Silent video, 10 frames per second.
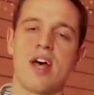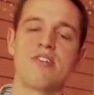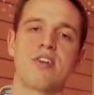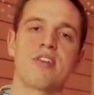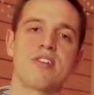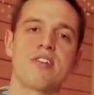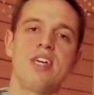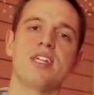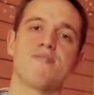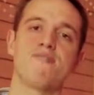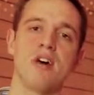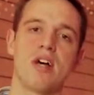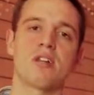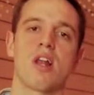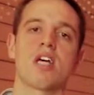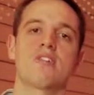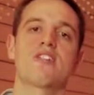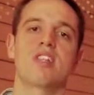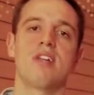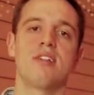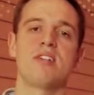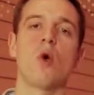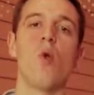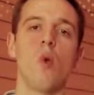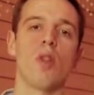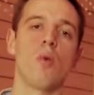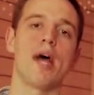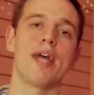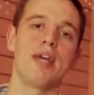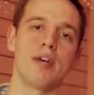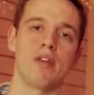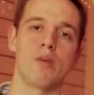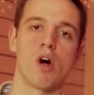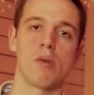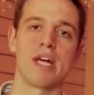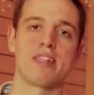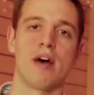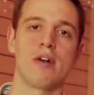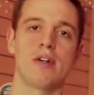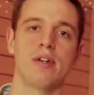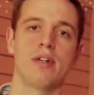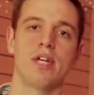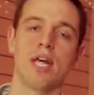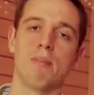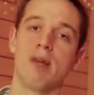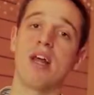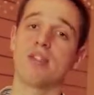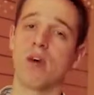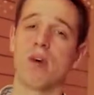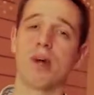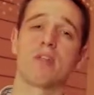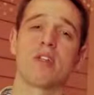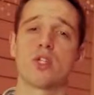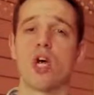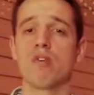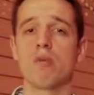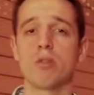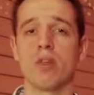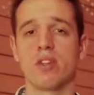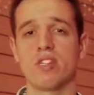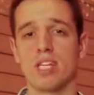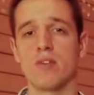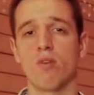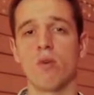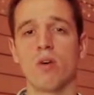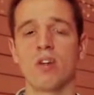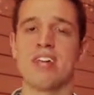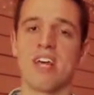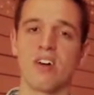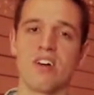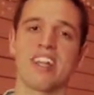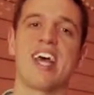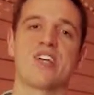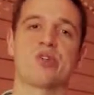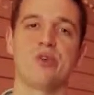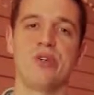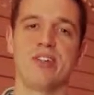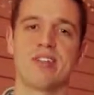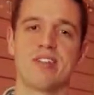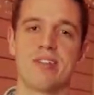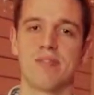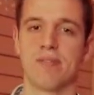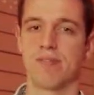So as you can see, it's first-class facilities all the way here at the Wongamat Tower. But let's go on up to the showrooms on the sixth floor and take a look at the actual units.